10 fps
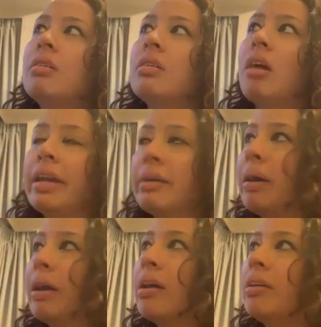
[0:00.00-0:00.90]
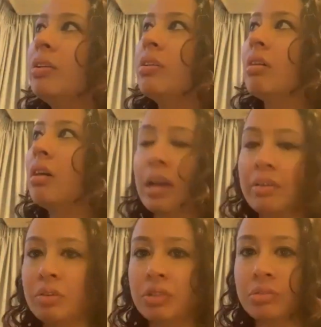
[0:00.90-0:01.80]
I compare, I
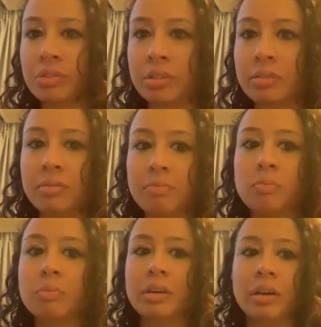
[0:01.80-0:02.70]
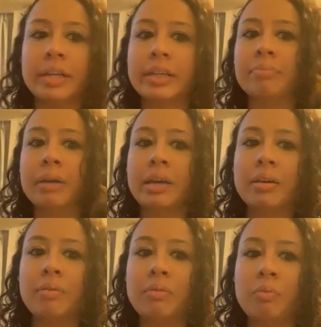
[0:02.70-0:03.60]
haven't got children. I
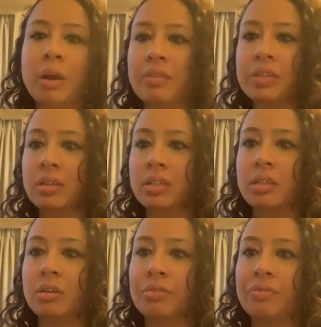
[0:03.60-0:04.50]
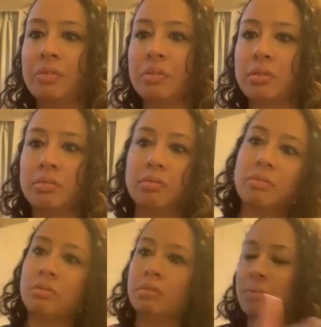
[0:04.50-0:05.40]
compare where I've started off
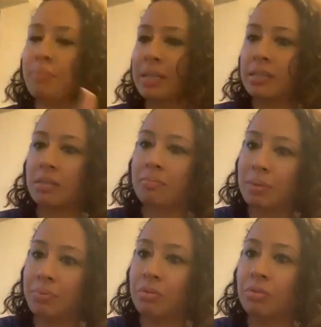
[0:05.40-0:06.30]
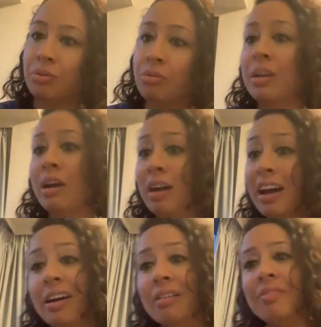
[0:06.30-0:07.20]
compared to some people who now
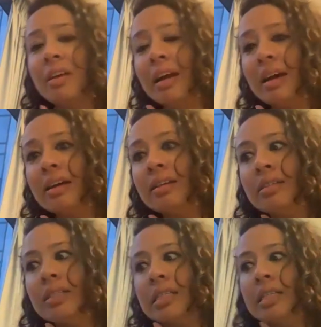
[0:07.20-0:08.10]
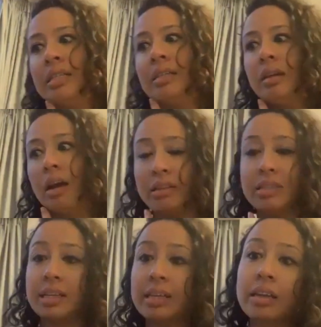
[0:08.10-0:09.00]
have. And I'd
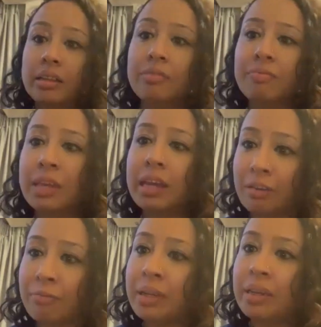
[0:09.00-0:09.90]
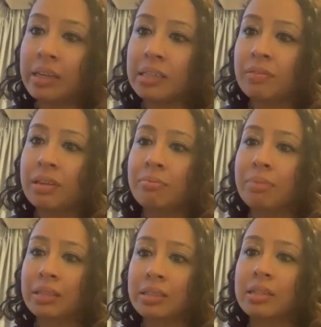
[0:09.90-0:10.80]
say, yeah, they have been negatively
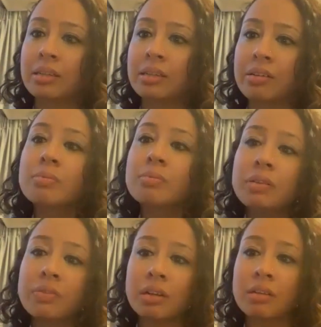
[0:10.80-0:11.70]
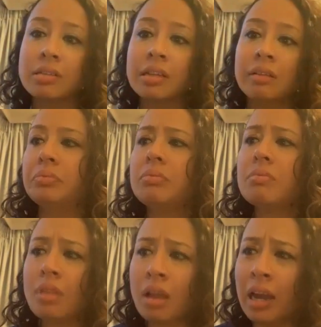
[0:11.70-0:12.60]
impacted and there bit of a glass ceiling.
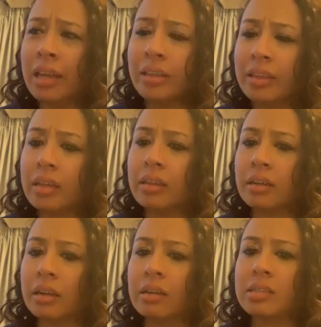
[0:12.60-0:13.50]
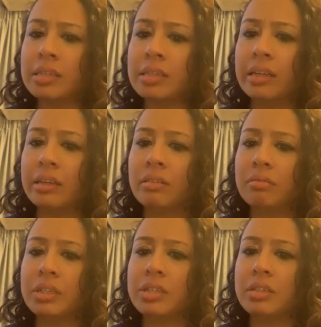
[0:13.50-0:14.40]
I think the other glass ceiling,
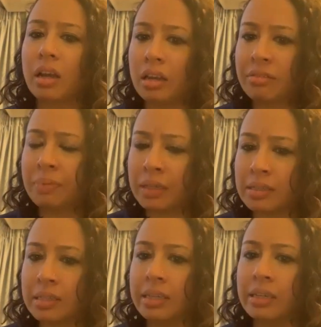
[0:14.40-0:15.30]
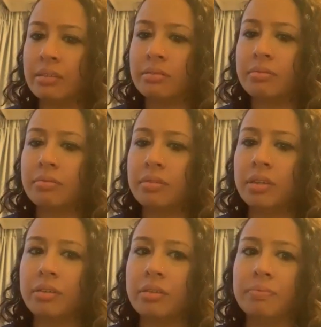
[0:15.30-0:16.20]
which I've personally,
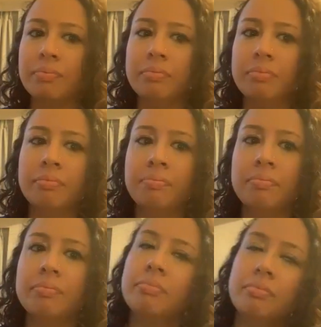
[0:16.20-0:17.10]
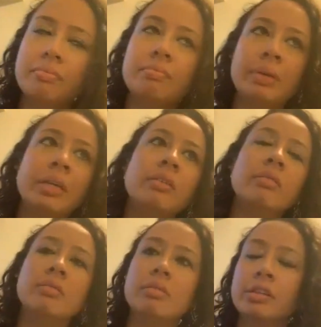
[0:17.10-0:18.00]

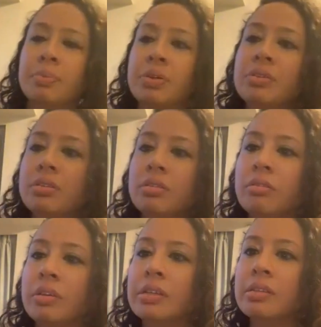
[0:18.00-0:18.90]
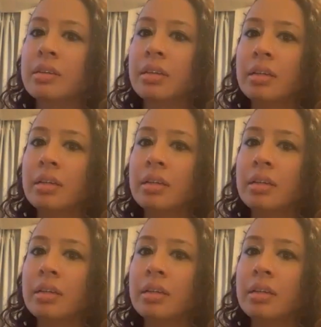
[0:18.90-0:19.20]
been exposed to, is